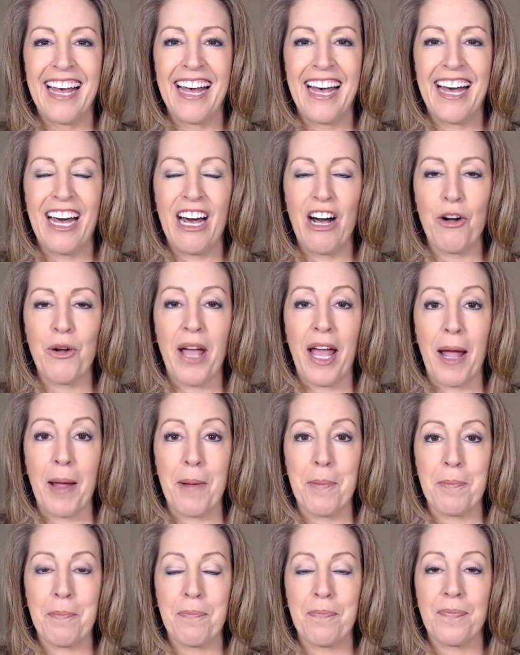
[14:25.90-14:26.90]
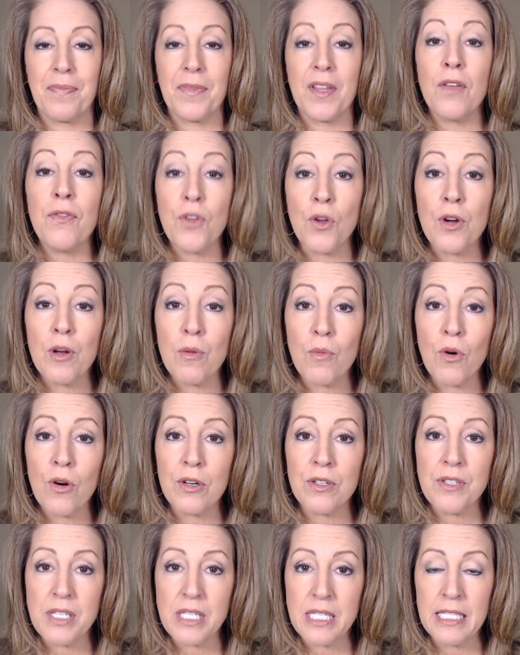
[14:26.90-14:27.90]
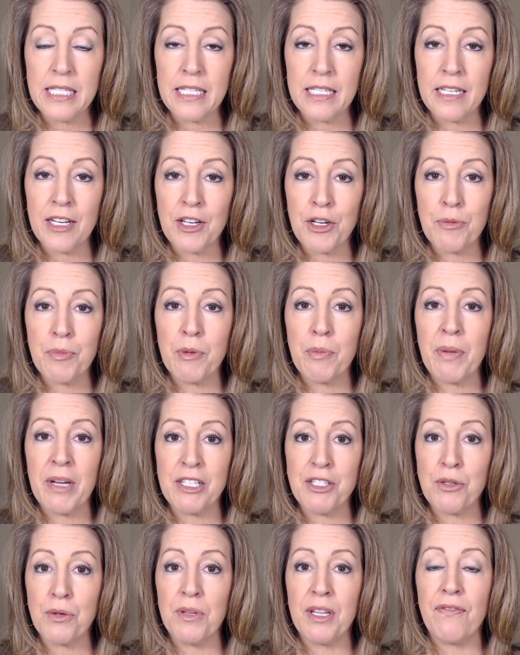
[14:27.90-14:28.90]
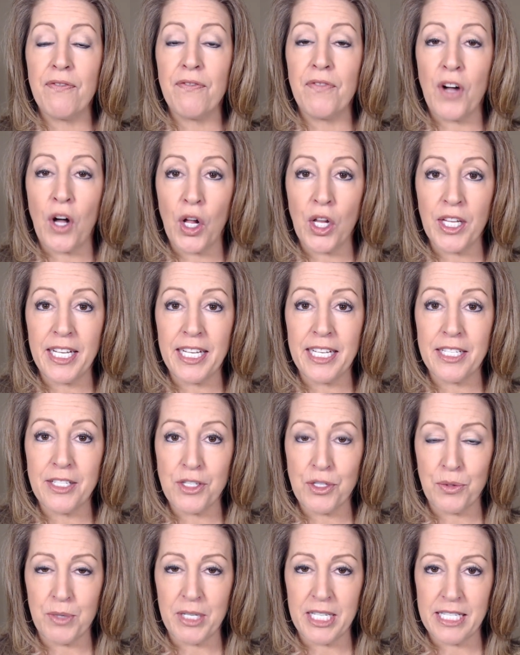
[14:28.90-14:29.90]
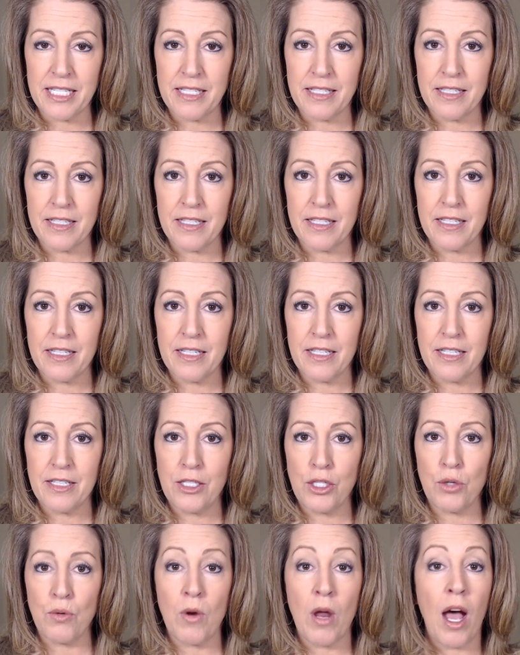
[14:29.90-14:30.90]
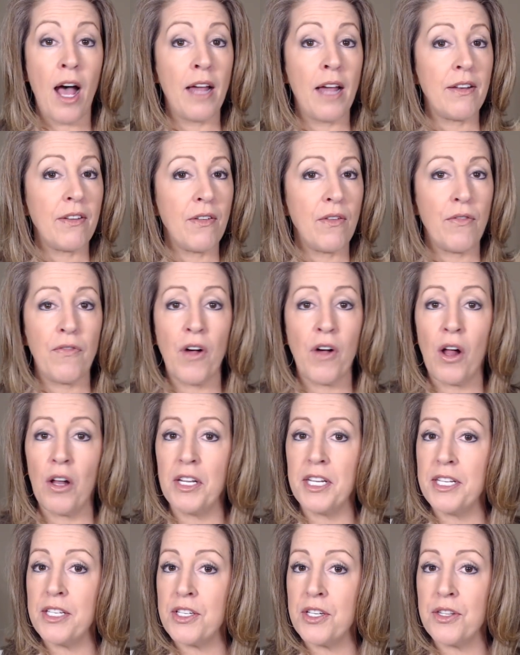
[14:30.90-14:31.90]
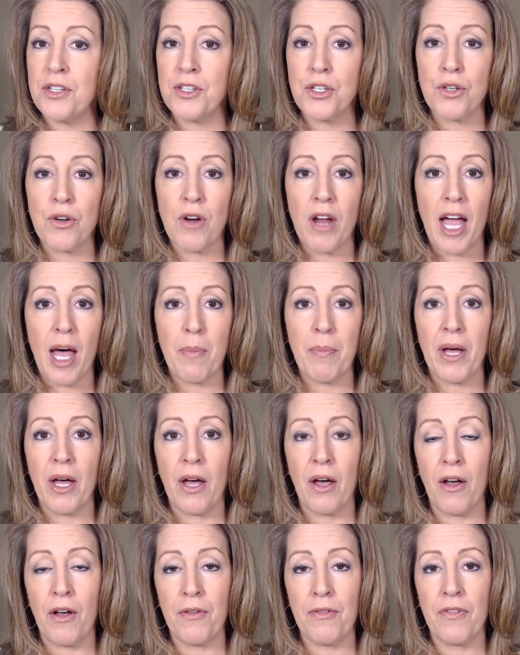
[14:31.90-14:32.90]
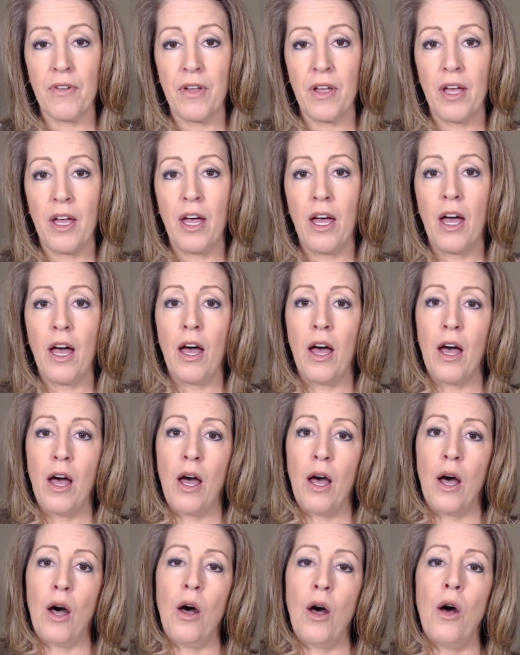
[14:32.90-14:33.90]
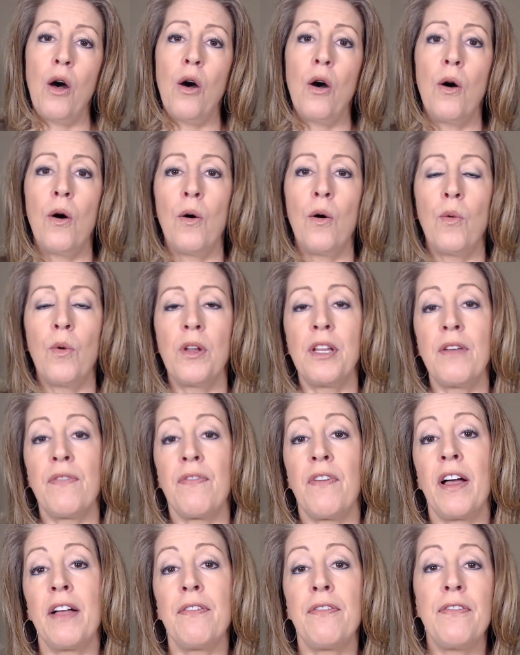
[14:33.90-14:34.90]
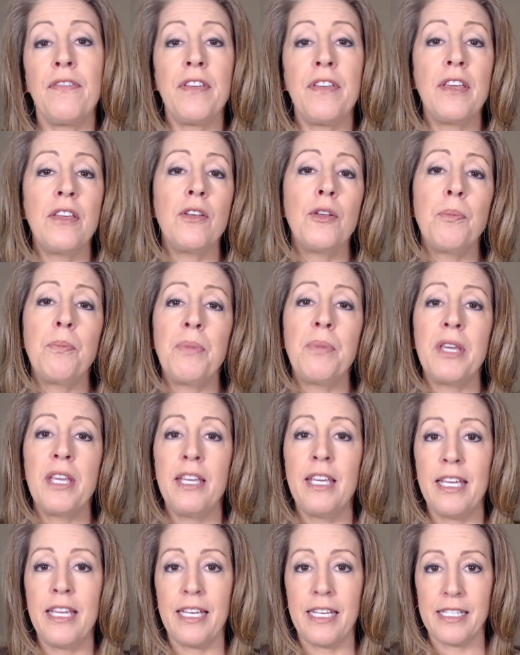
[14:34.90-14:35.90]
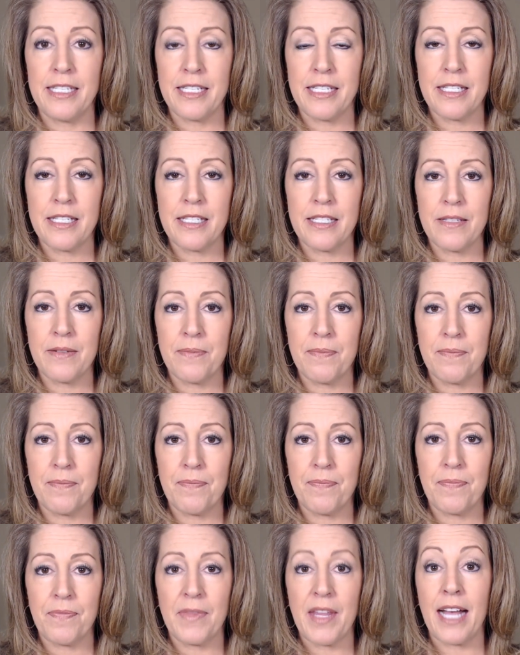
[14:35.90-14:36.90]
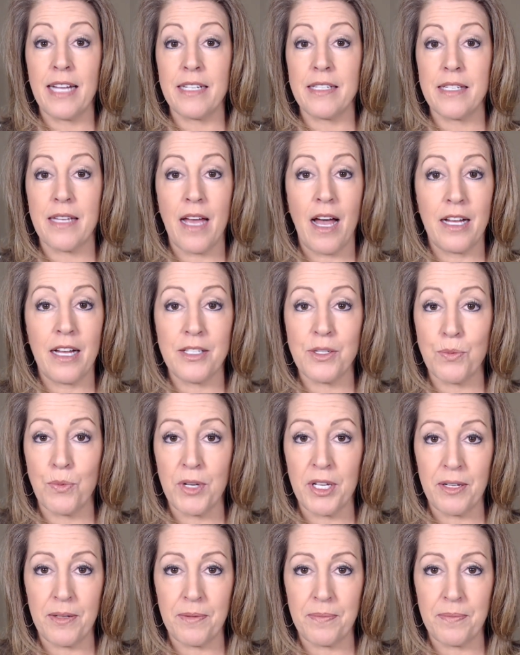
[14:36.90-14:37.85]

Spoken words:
Okay, if you're in mortal sin and you're perpetually falling into it, do not fall into the trap of, oh, well, if I feel peace, that's God's will.